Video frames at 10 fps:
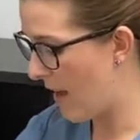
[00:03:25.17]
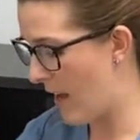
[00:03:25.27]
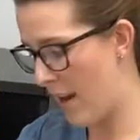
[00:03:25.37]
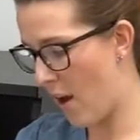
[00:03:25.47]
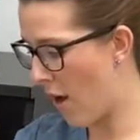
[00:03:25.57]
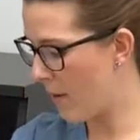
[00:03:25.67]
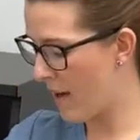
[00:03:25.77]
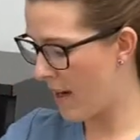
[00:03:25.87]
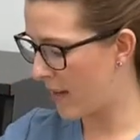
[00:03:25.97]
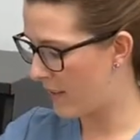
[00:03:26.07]
And it
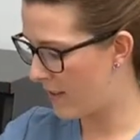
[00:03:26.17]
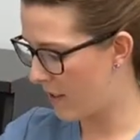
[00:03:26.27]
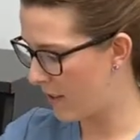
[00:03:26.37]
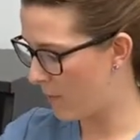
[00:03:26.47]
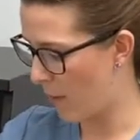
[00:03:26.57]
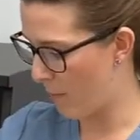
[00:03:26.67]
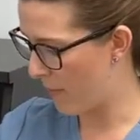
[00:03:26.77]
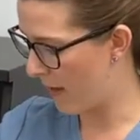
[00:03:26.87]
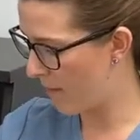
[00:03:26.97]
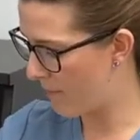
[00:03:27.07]
automatically starts
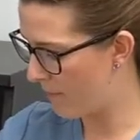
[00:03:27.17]
pumping.